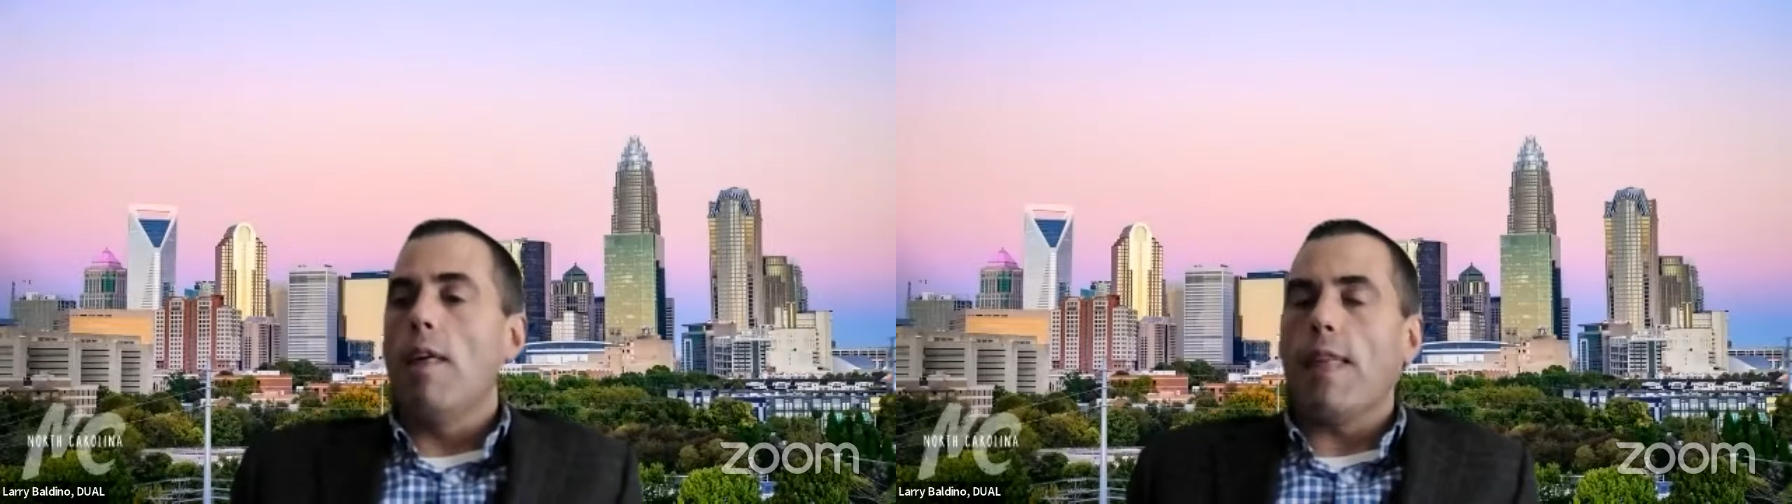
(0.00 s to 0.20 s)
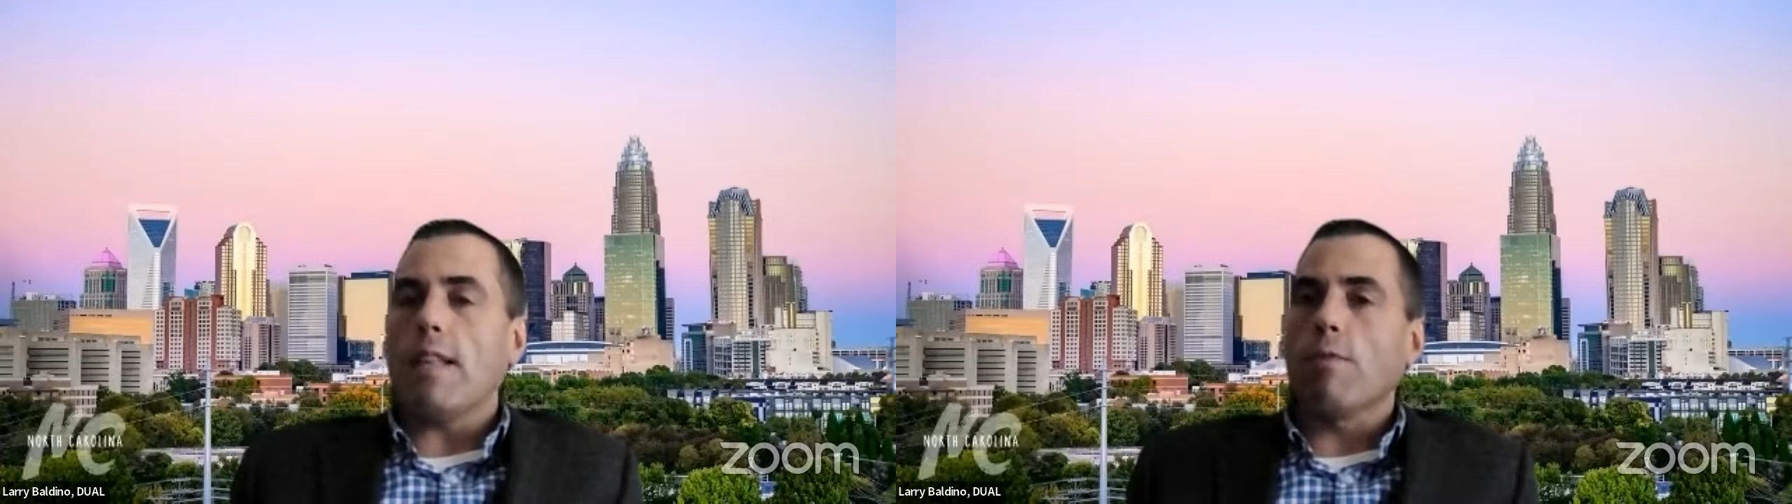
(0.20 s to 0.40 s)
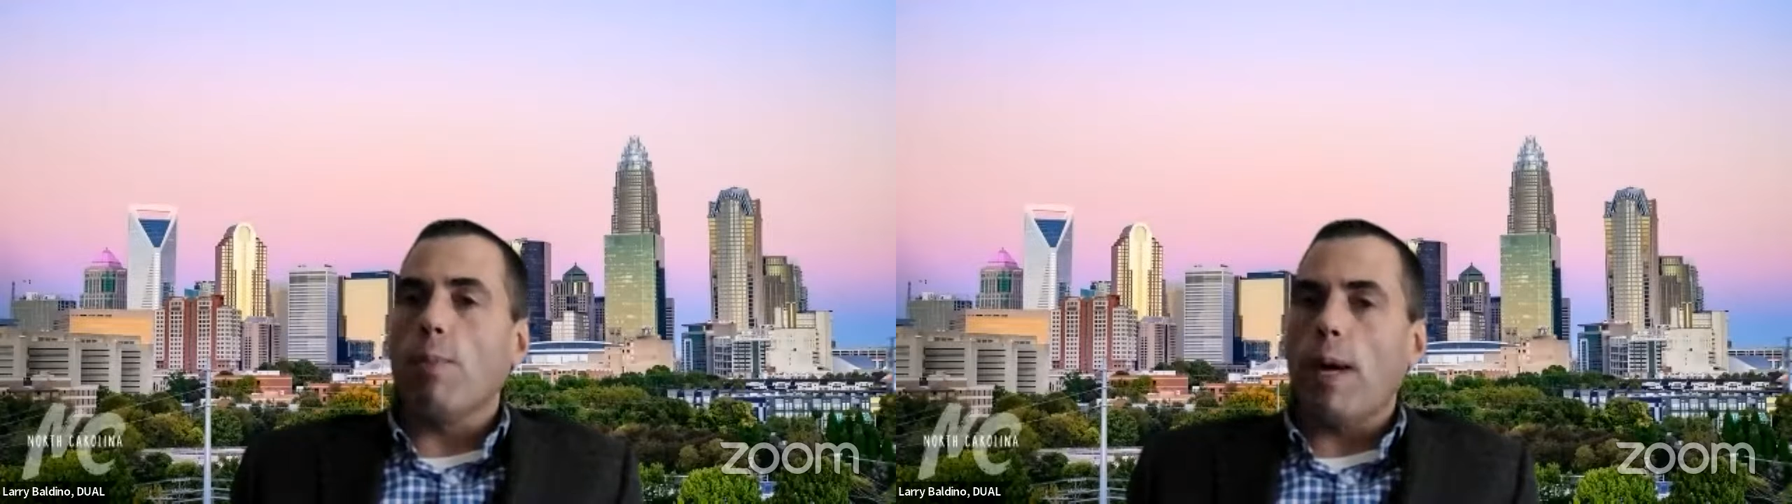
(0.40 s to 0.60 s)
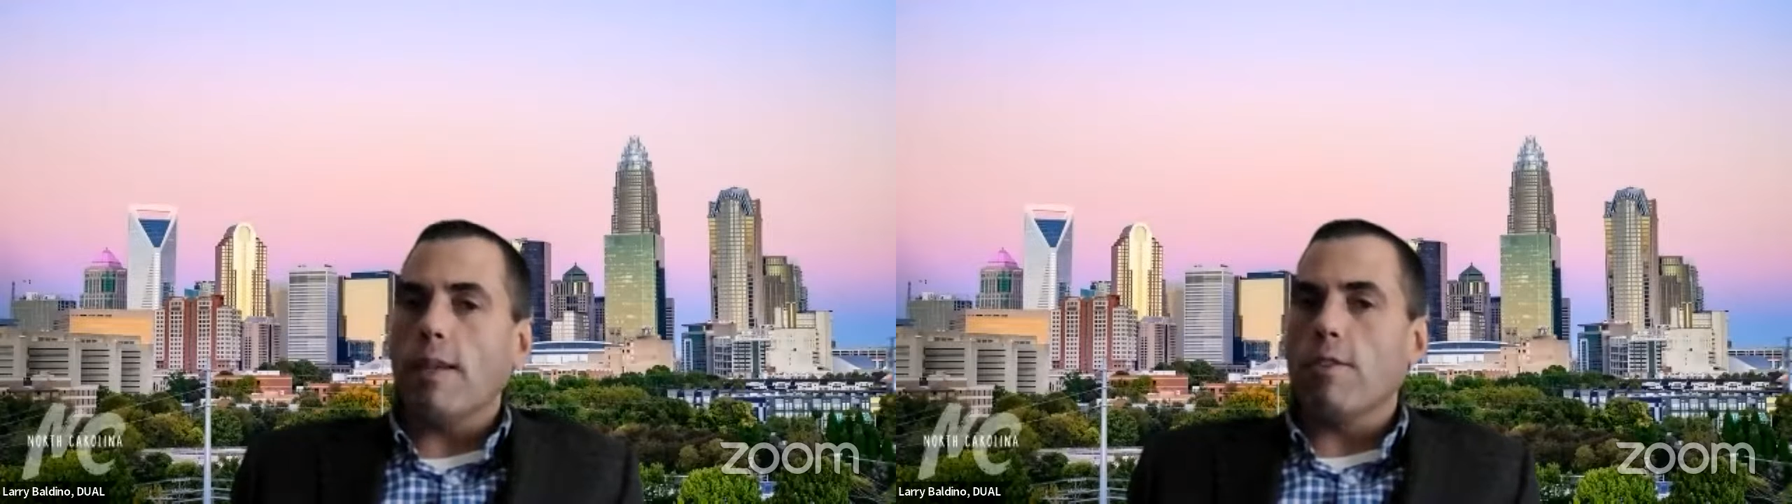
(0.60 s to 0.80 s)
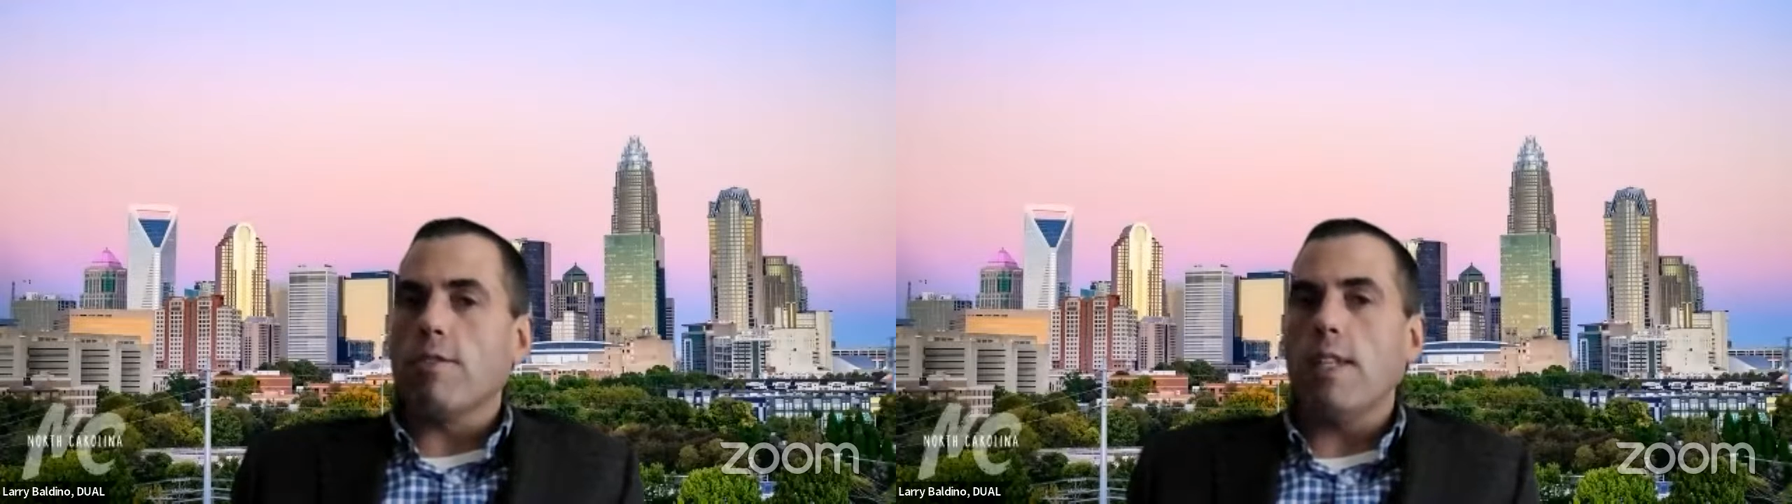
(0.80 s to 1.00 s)
that's why
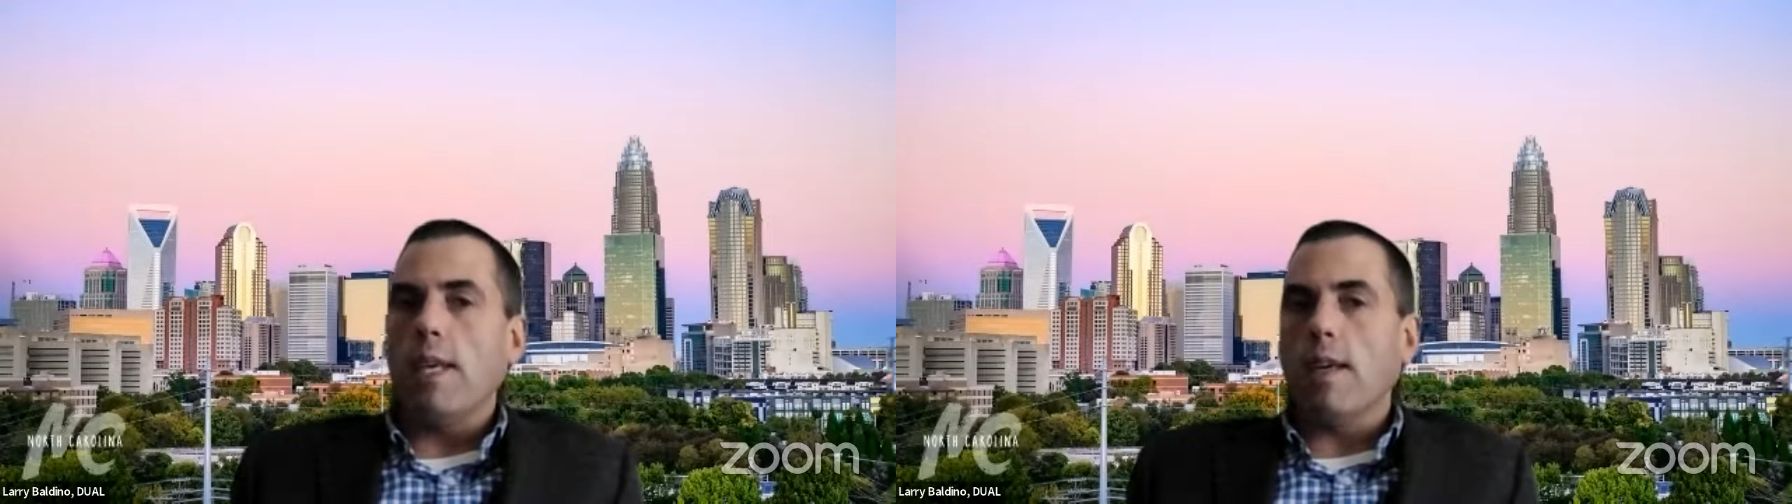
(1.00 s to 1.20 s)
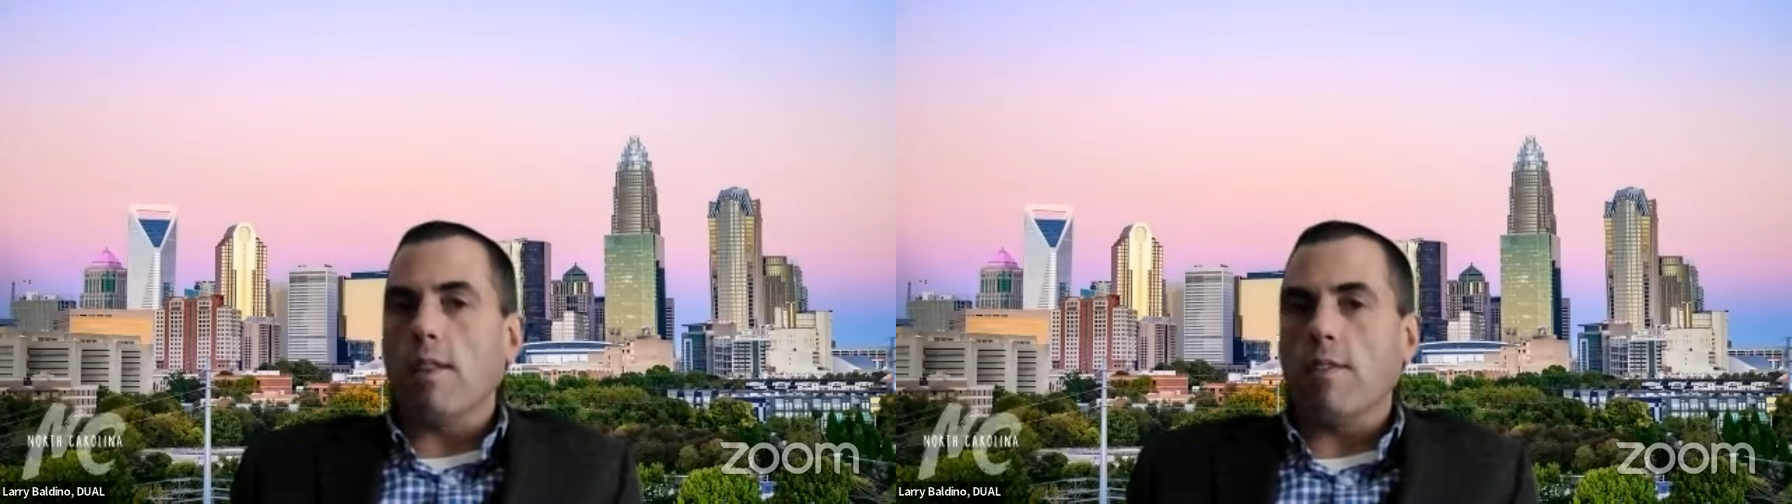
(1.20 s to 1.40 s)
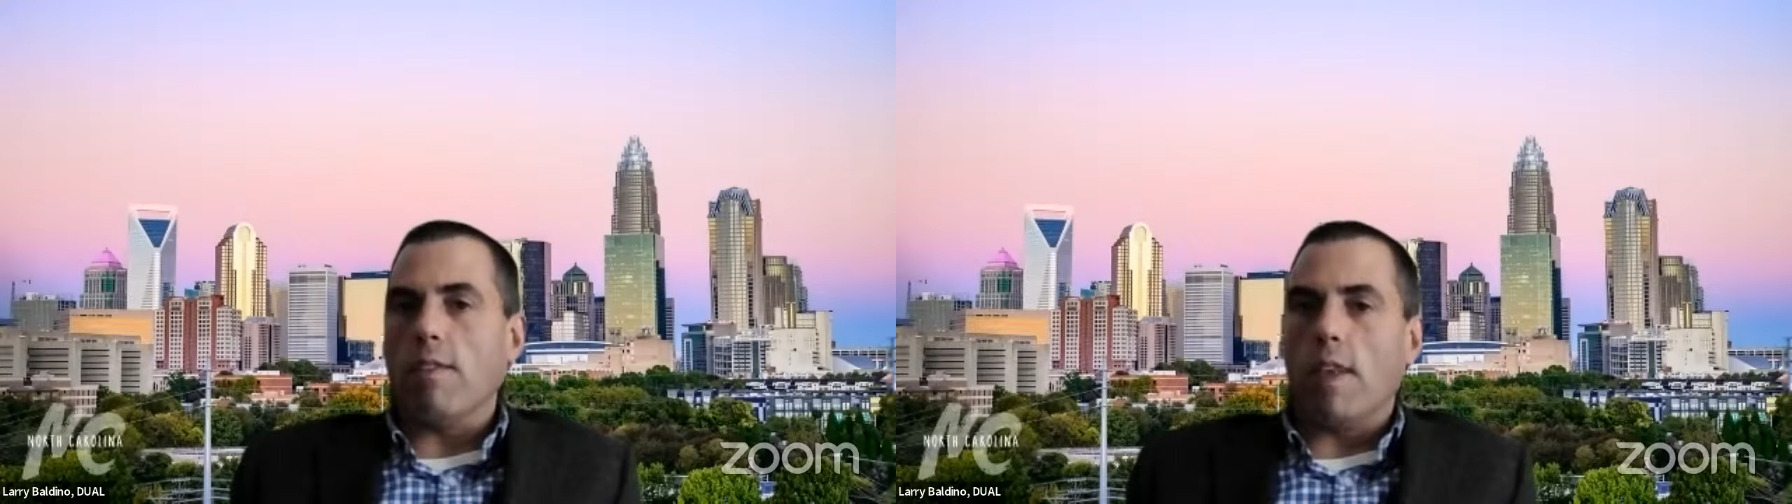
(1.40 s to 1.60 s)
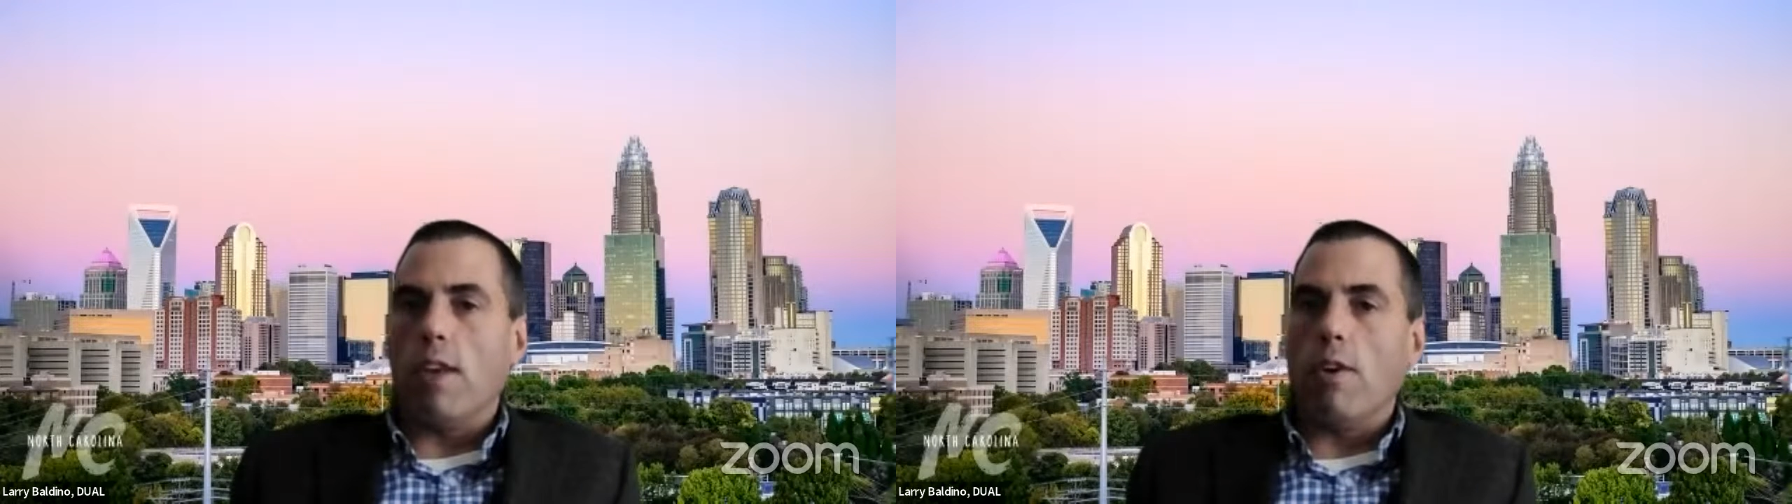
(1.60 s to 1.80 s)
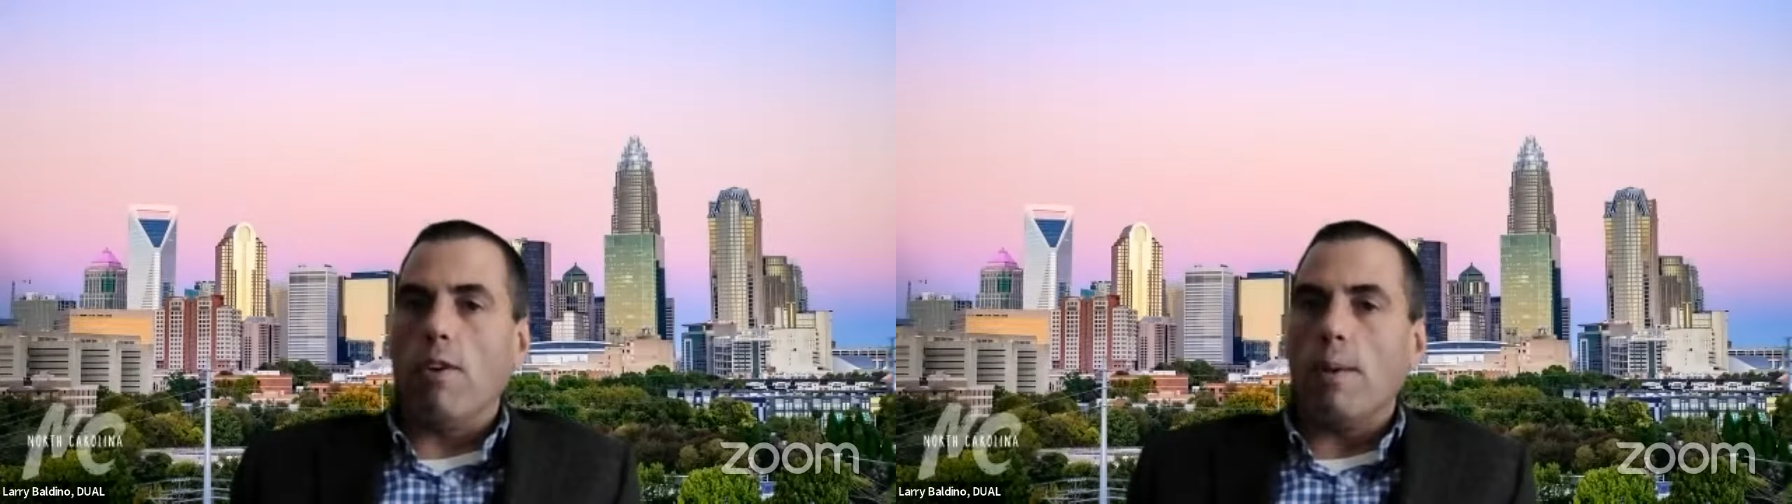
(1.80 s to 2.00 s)
you're seeing the
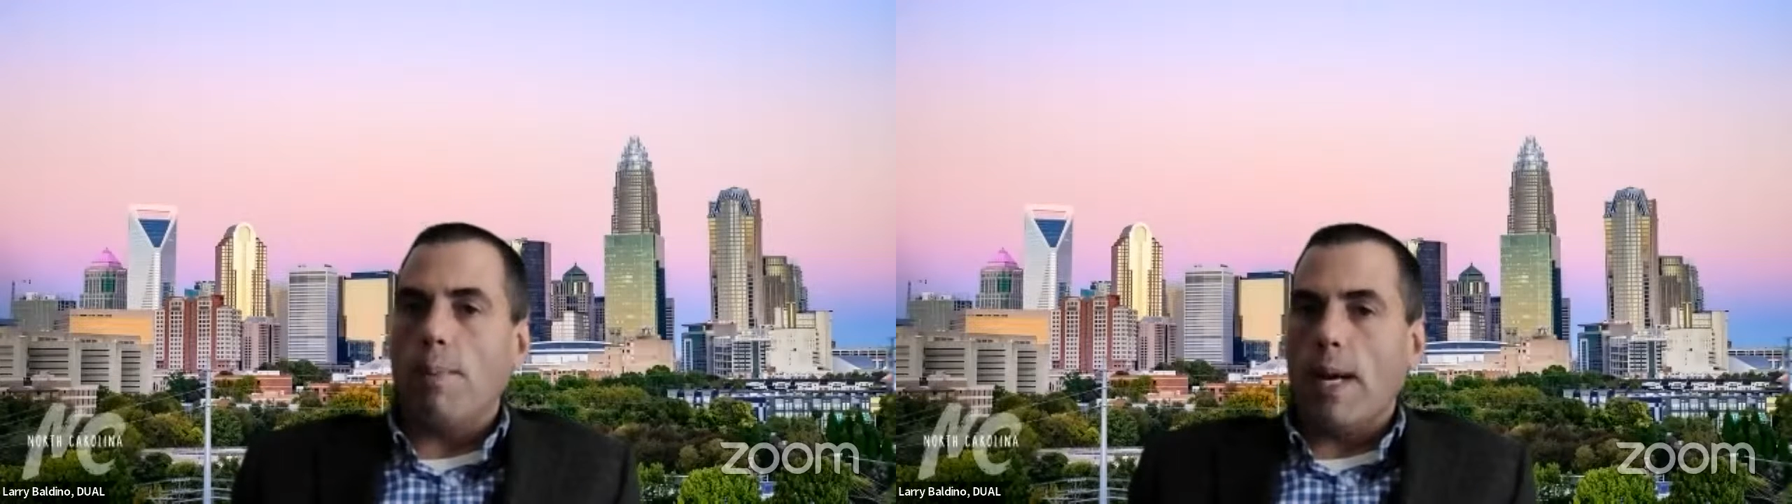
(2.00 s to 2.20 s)
security